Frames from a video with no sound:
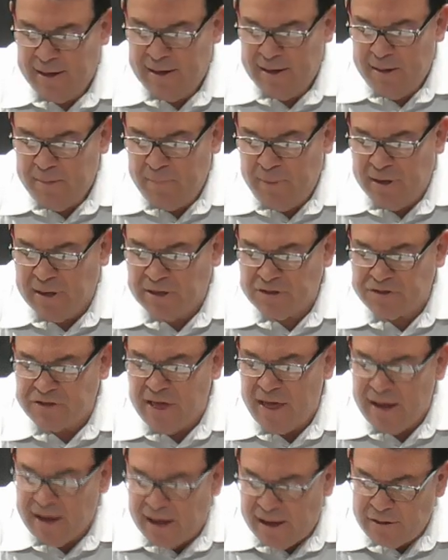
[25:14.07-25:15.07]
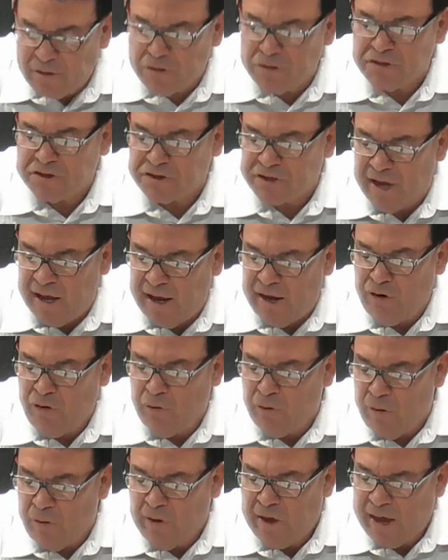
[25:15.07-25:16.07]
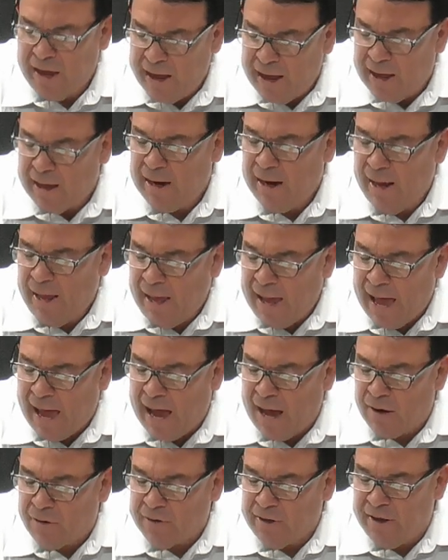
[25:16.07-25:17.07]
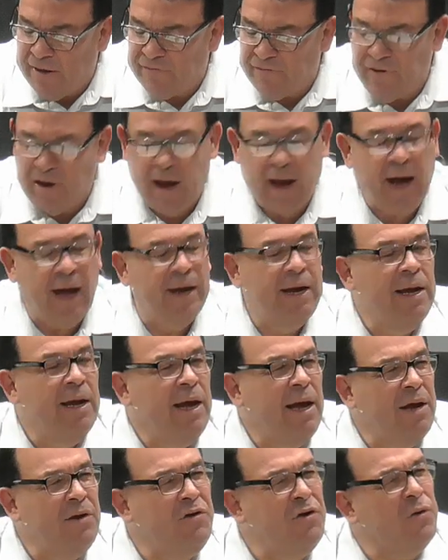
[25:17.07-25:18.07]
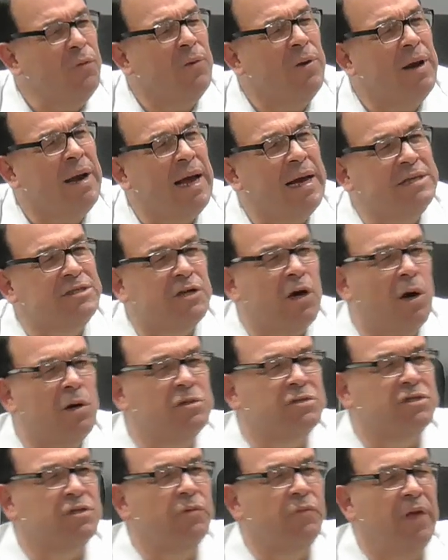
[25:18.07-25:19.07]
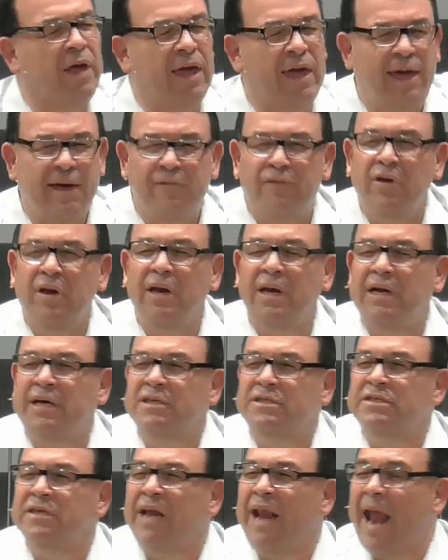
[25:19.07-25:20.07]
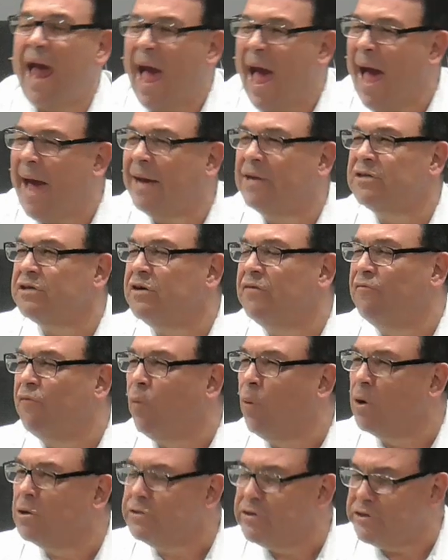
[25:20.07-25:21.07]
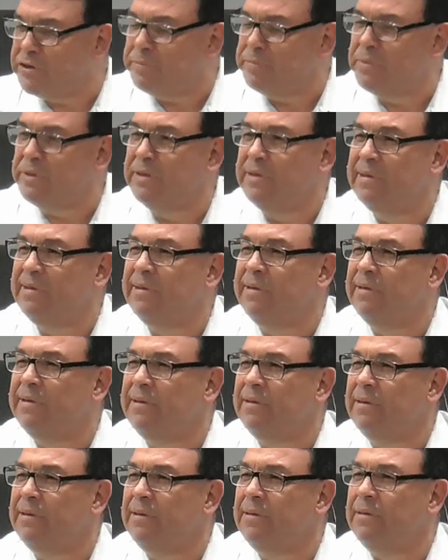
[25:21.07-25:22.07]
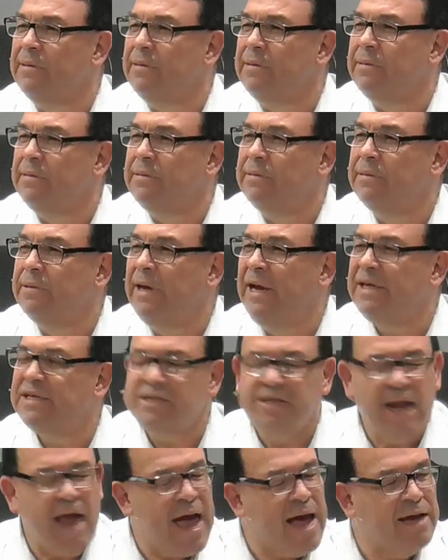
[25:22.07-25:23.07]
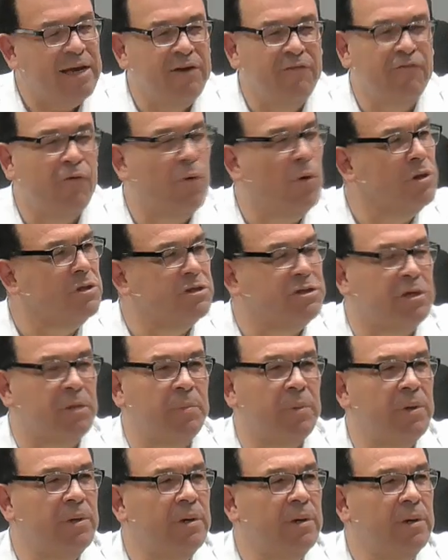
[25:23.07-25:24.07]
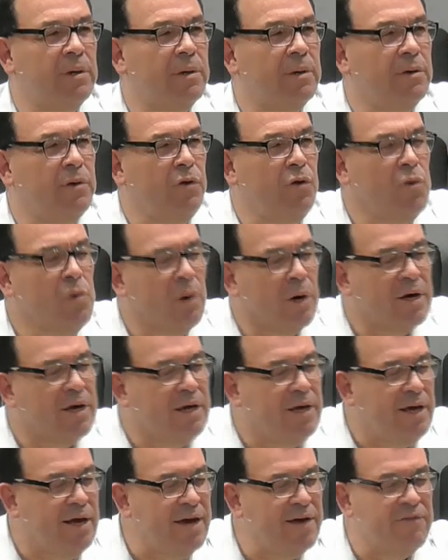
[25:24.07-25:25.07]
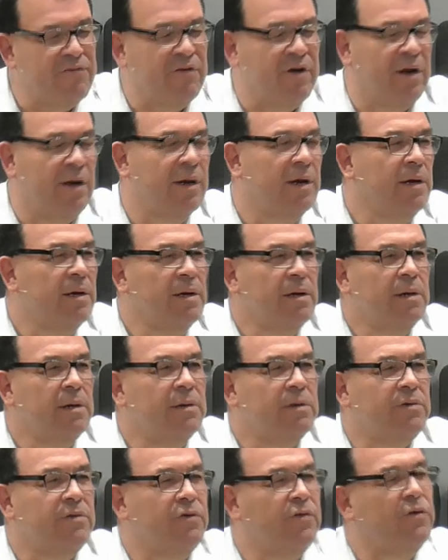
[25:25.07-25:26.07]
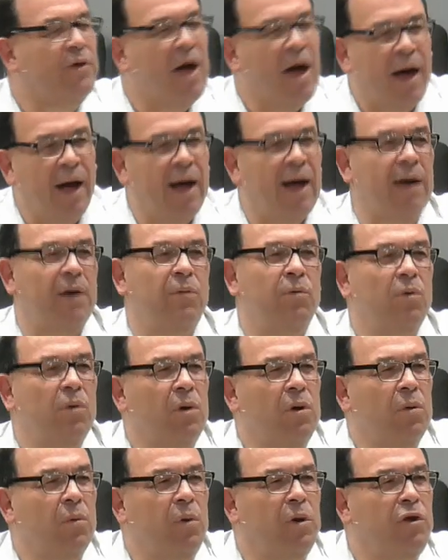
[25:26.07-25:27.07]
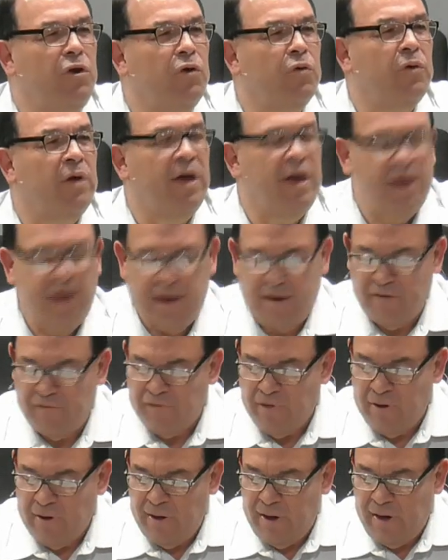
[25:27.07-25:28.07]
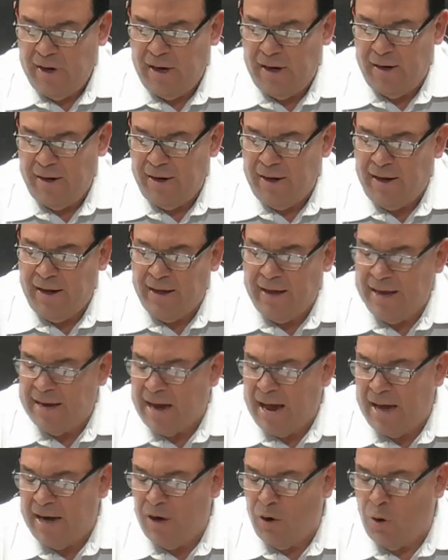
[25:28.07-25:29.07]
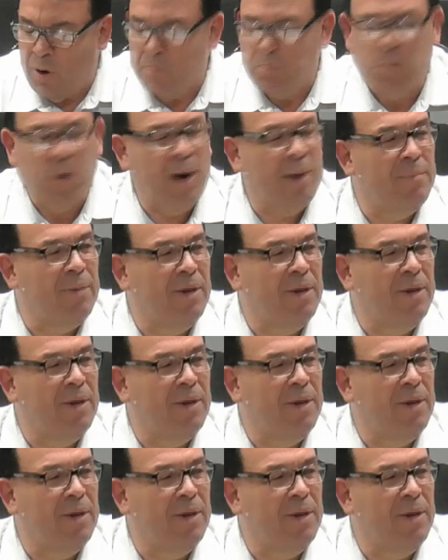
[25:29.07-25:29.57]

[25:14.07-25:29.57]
because they understand you can't outgive God. And do you realize also that giving is an act of worship? It's an act of worship. You are giving to God when you give. And, and again, I know I'm probably